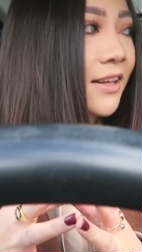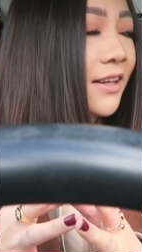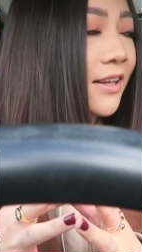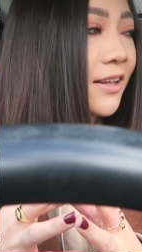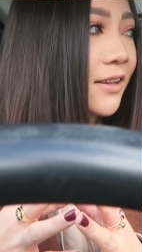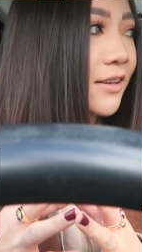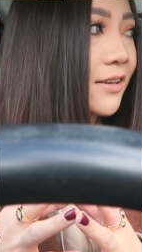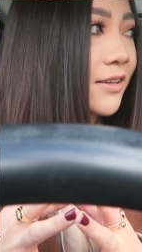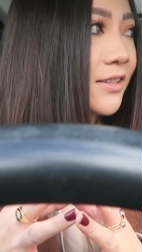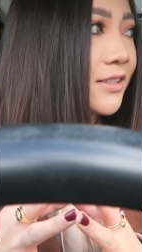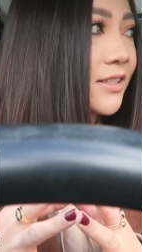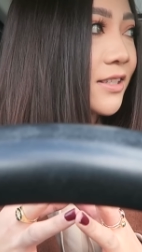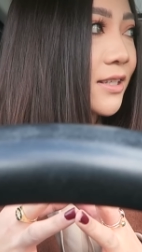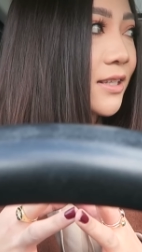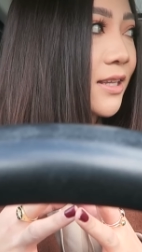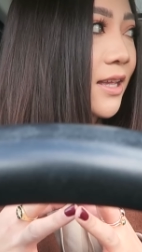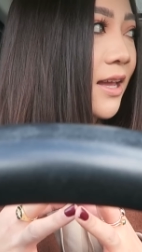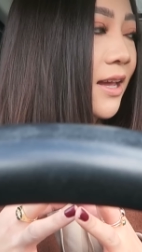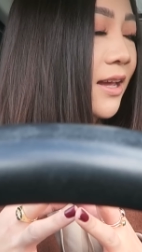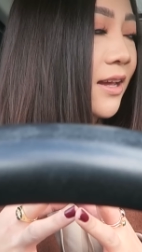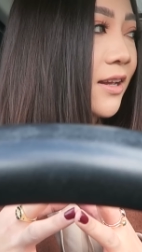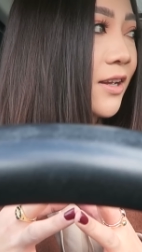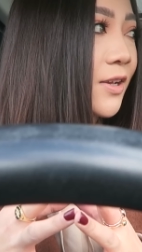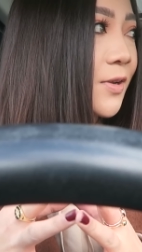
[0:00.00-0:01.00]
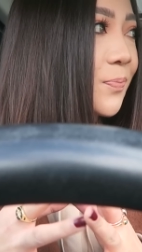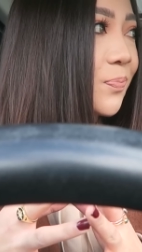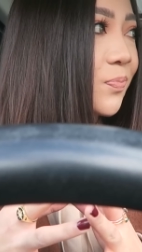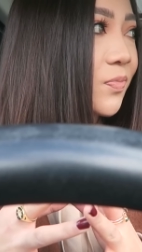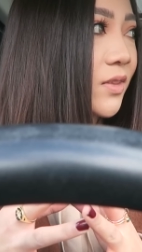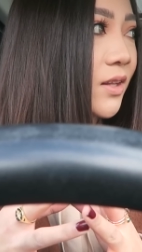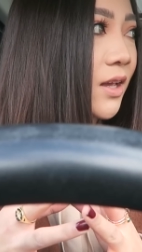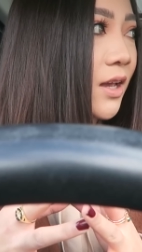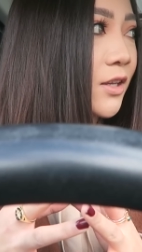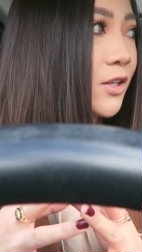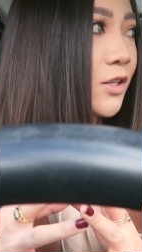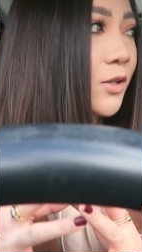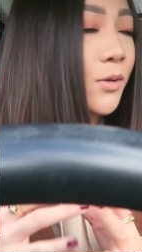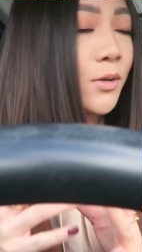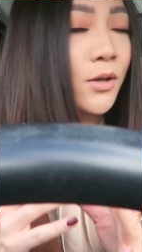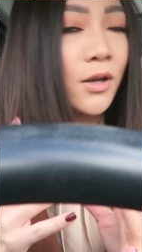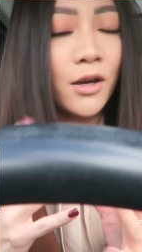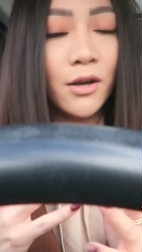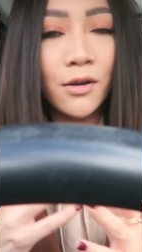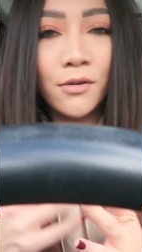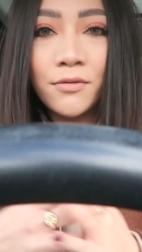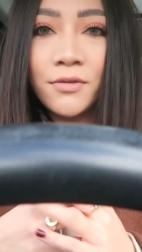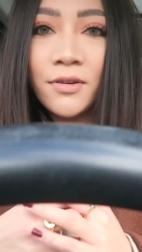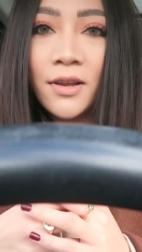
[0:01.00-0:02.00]
and yeah I do a
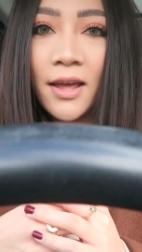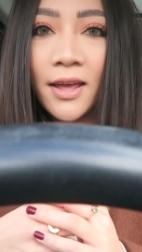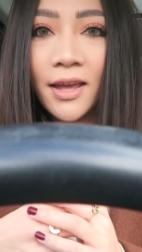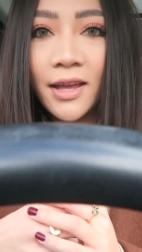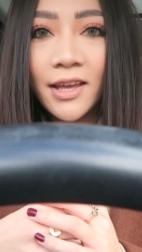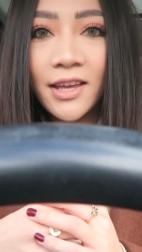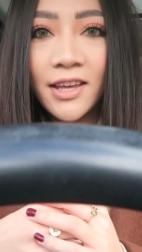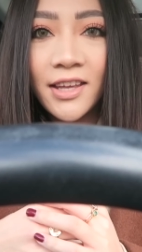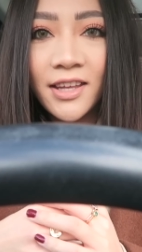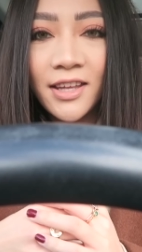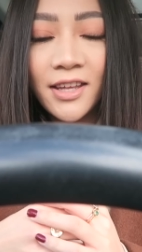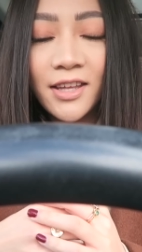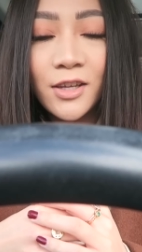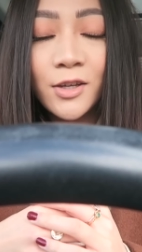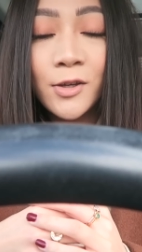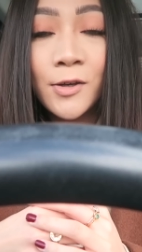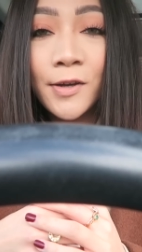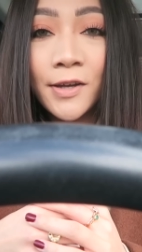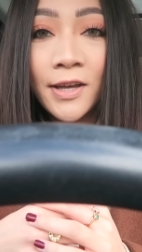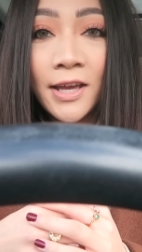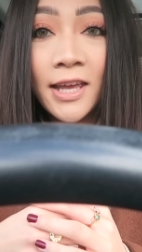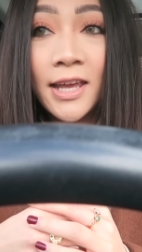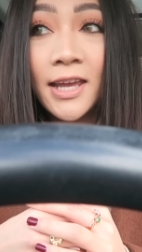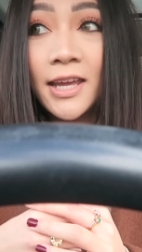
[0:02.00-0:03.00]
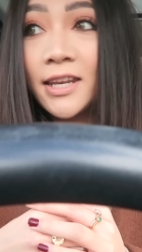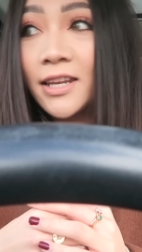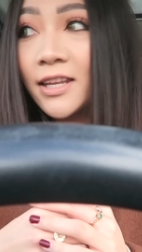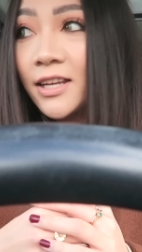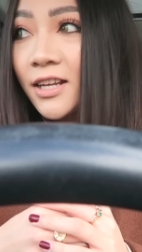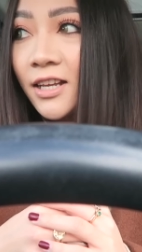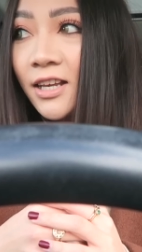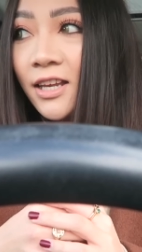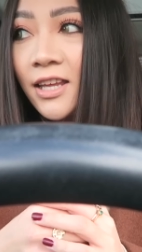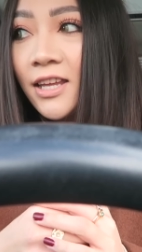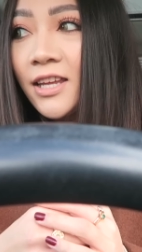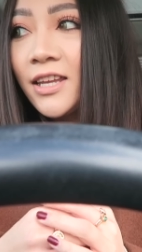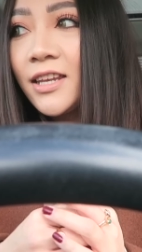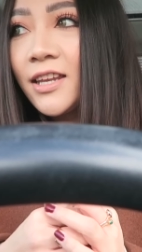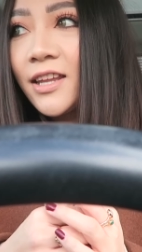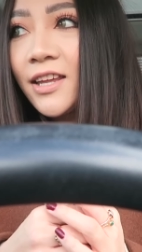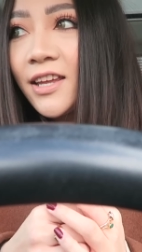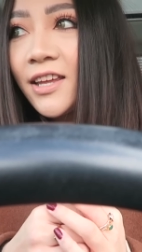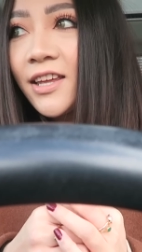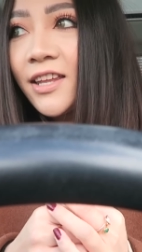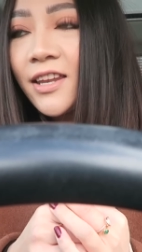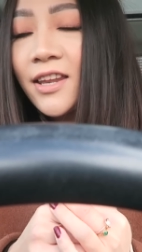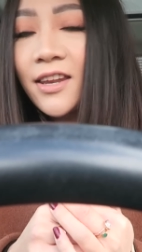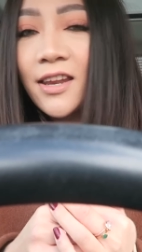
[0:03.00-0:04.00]
lot of like cooking and
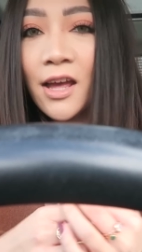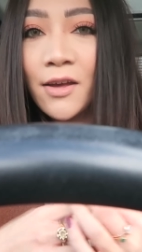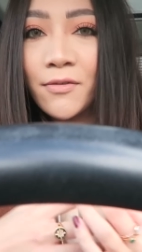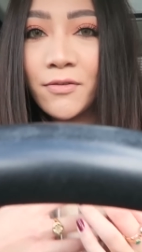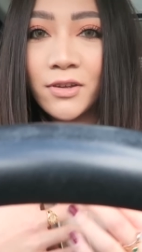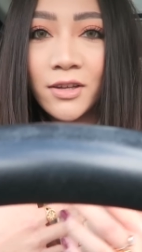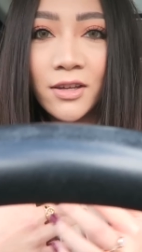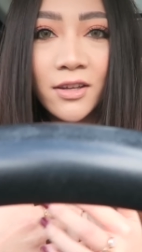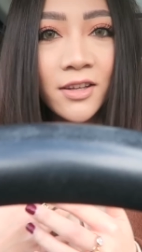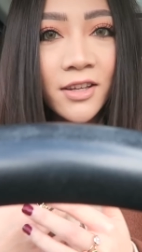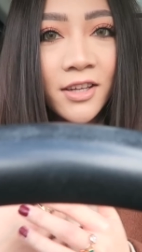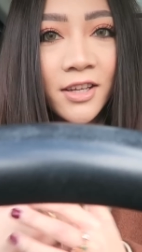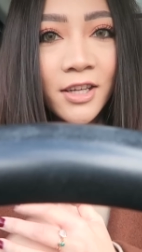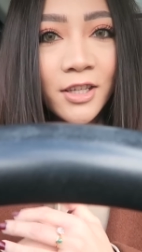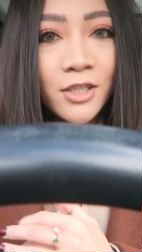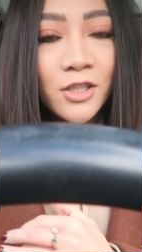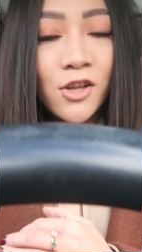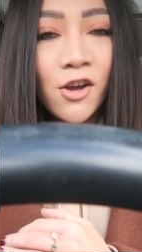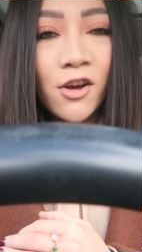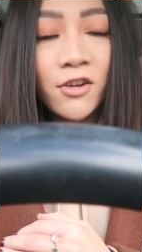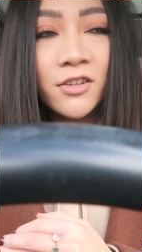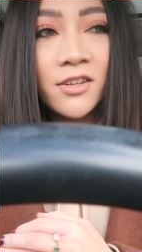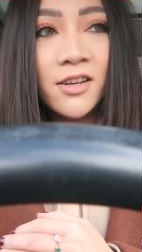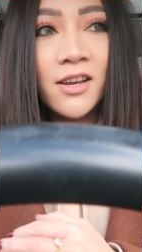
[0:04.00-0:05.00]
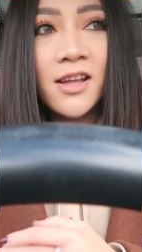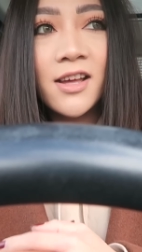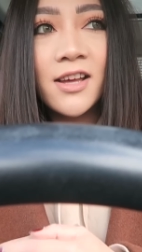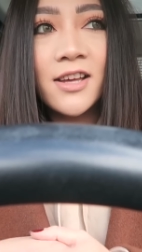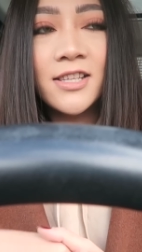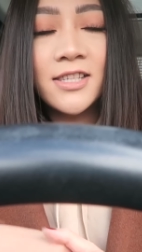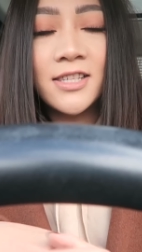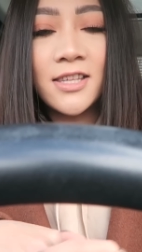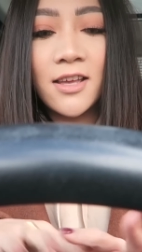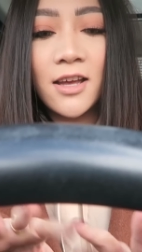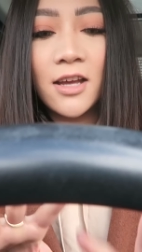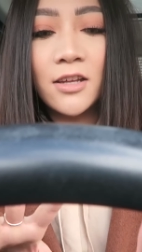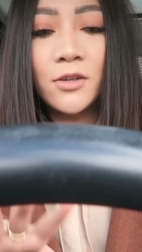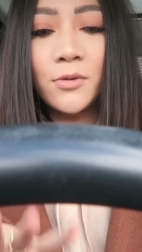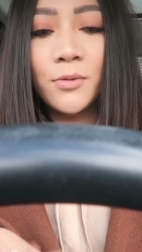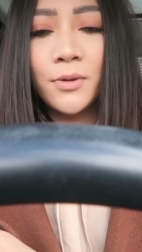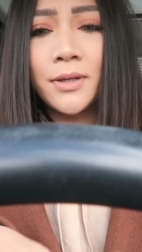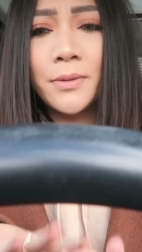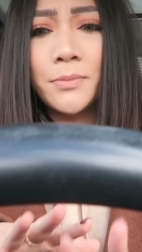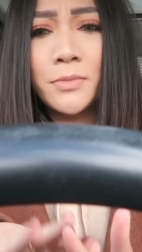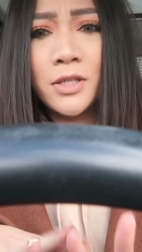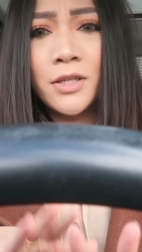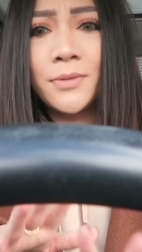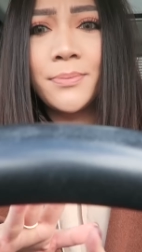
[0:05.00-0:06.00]
cleaning and I have a toddler so I don't
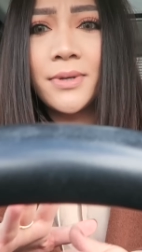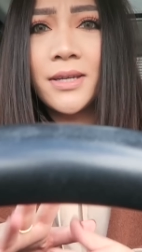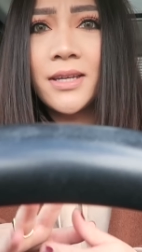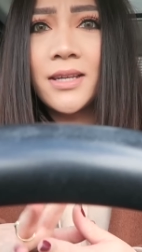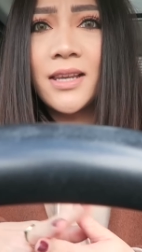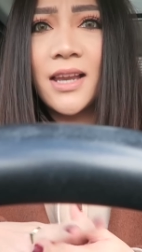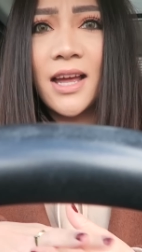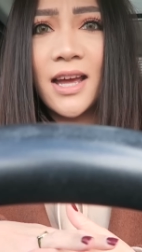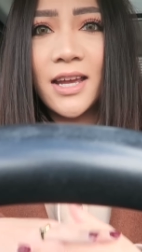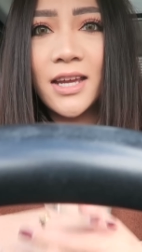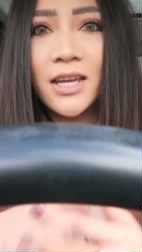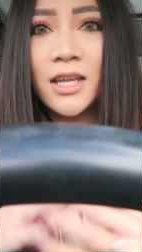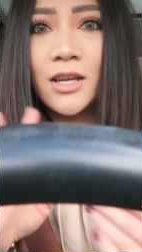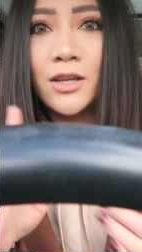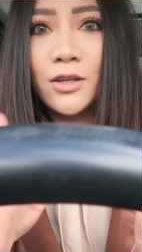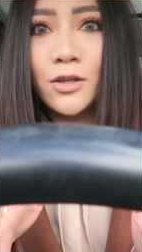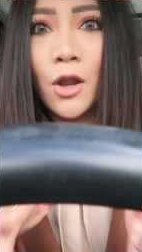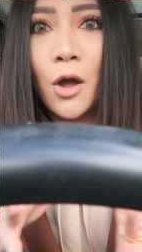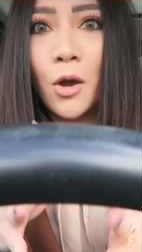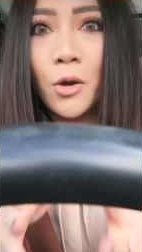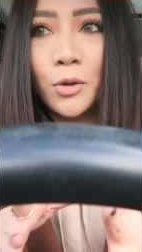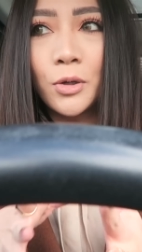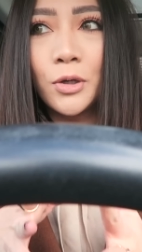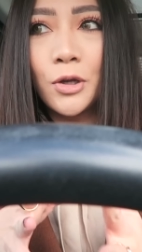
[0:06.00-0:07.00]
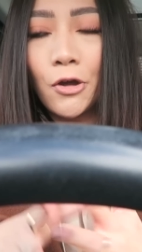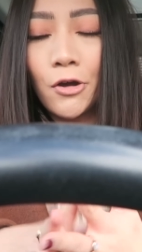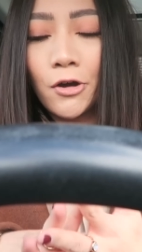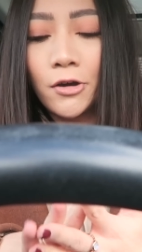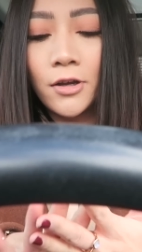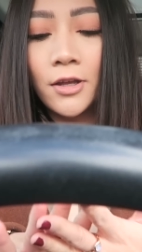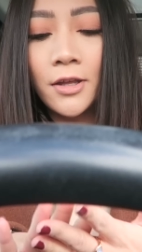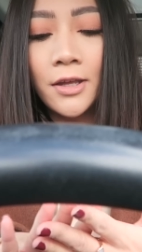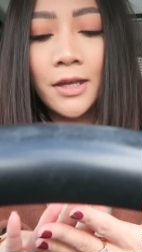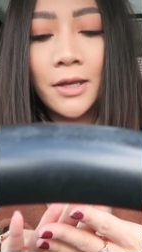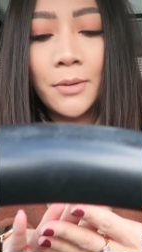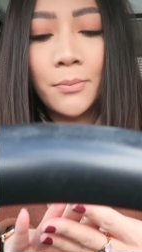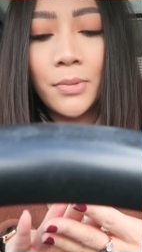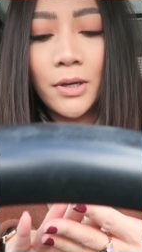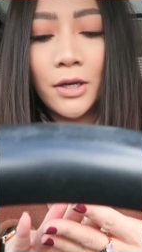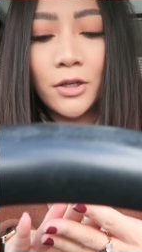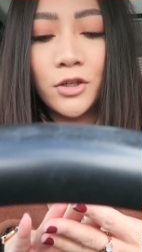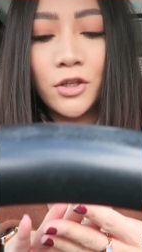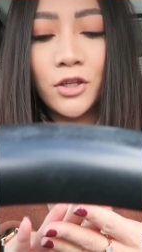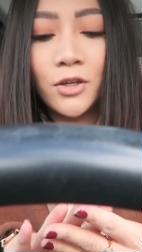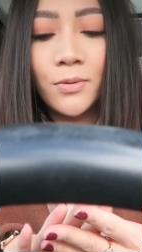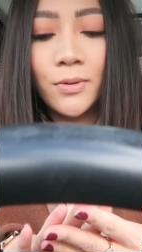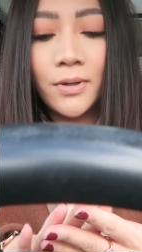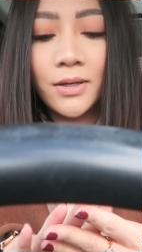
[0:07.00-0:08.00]
want them to be like long long but I
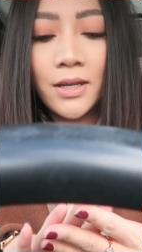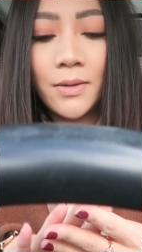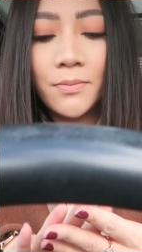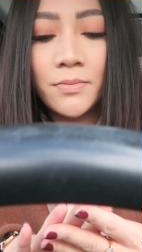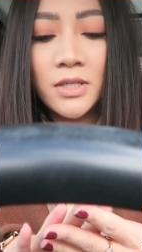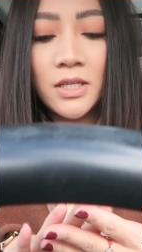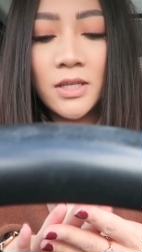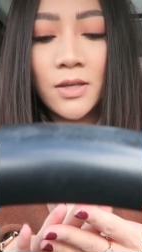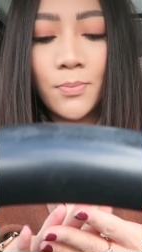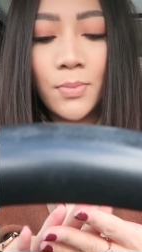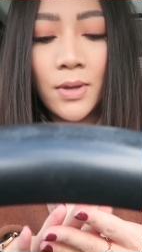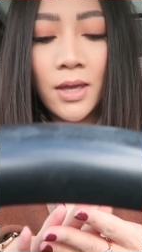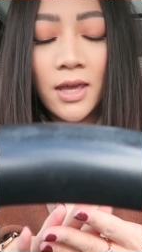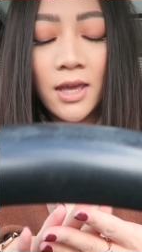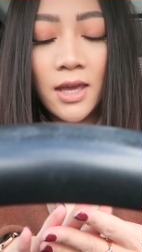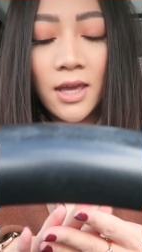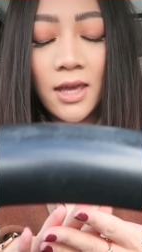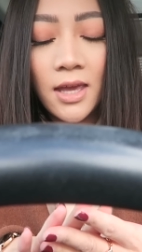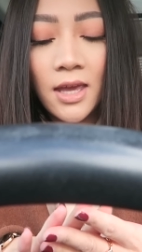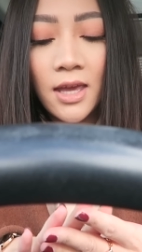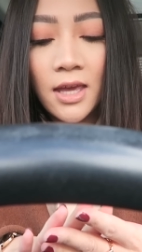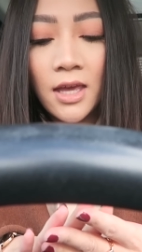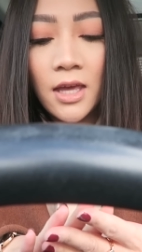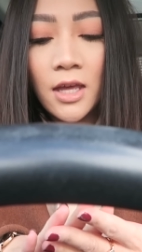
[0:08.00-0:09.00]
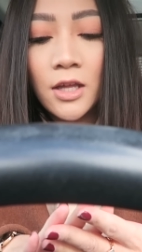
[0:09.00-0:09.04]
do want them to be